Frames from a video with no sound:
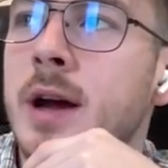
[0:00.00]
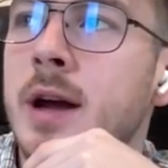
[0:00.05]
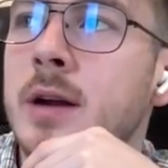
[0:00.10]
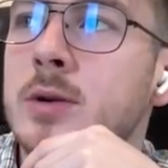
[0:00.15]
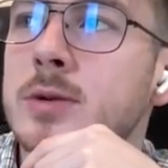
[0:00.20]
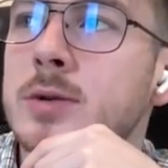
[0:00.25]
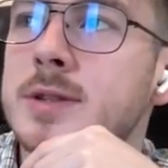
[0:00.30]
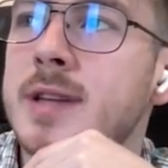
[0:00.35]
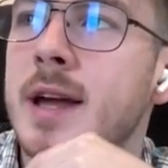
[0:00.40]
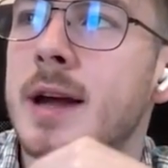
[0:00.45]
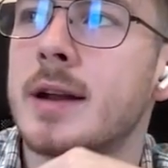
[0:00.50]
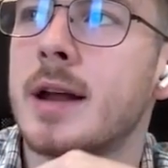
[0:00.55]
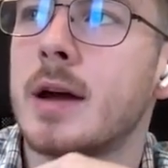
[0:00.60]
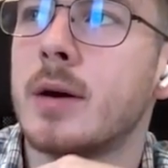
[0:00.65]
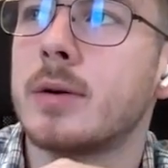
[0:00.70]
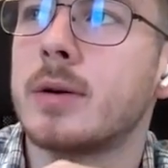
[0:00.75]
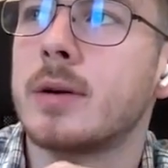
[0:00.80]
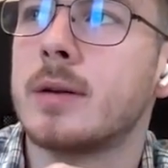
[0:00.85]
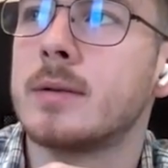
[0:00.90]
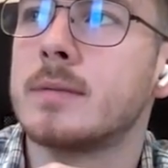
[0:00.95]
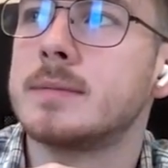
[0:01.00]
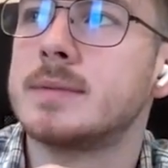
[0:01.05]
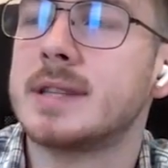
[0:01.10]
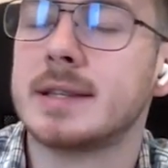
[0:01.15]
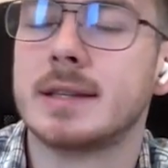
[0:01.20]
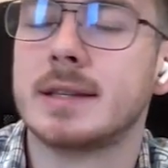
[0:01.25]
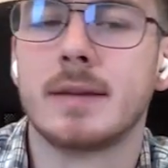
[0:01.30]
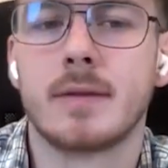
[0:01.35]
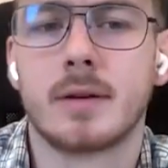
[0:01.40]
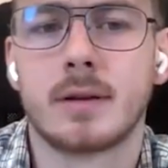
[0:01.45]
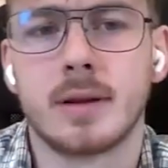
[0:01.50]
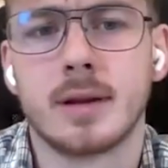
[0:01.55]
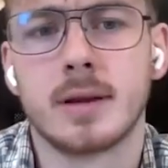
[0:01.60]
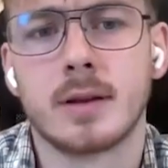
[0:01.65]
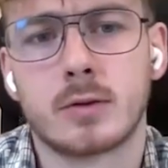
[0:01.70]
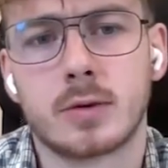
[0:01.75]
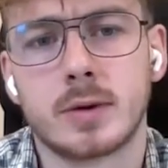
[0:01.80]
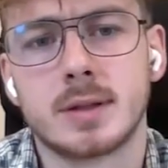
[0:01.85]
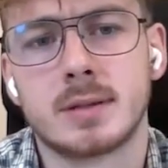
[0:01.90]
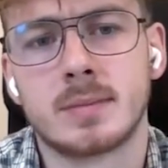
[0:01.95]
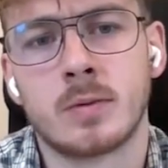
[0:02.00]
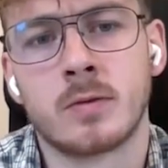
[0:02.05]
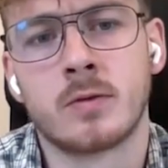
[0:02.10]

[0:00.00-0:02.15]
I understand how it can significantly increase the